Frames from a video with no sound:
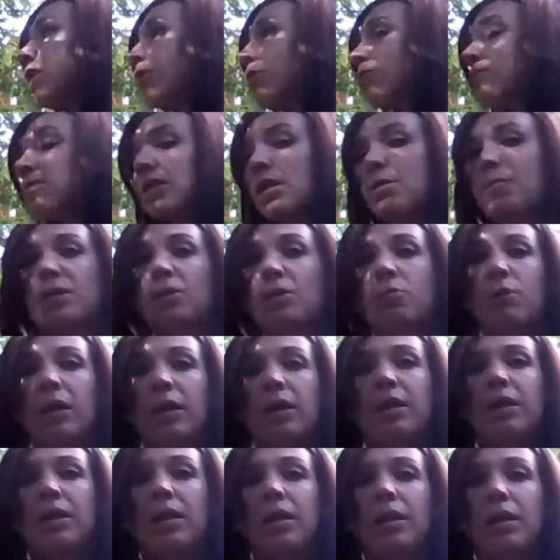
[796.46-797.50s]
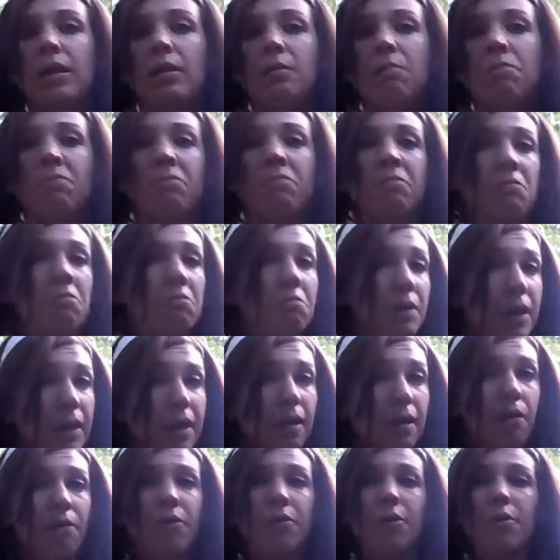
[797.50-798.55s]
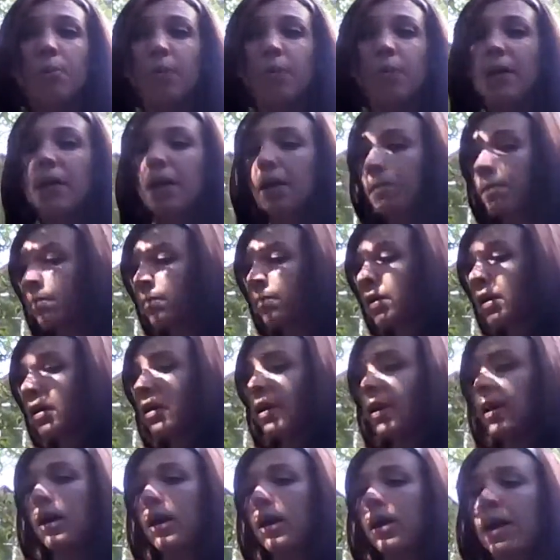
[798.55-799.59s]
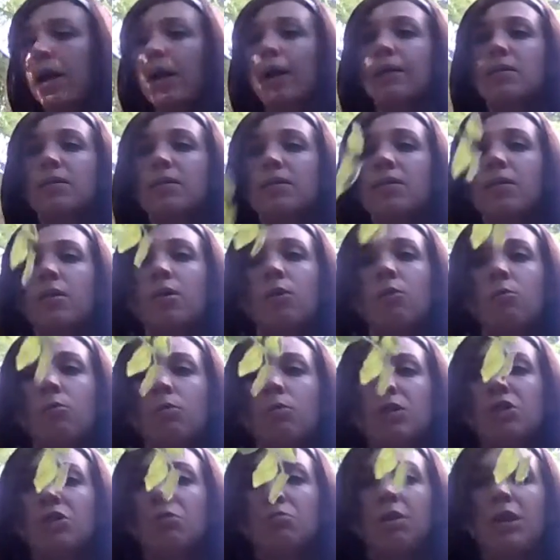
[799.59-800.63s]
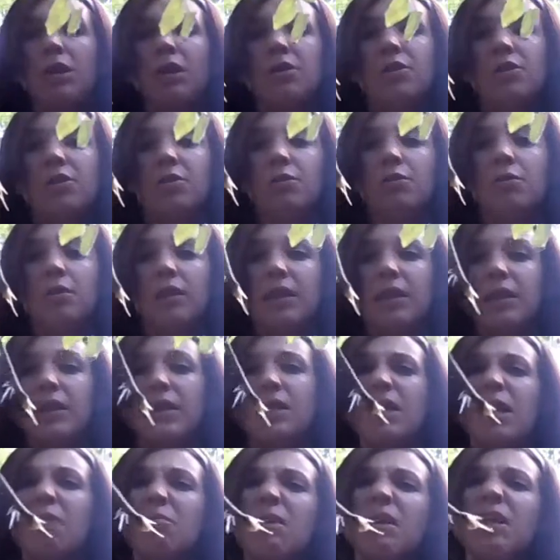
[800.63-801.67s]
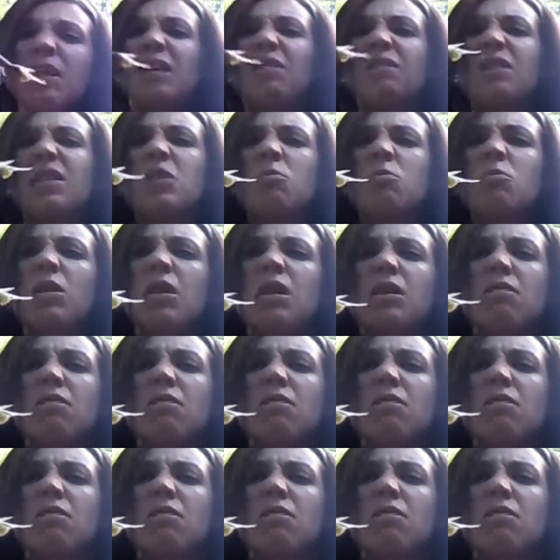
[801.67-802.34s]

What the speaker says: you know, subsequently be a healthier plant. And so what you want to do is, I'm going to give this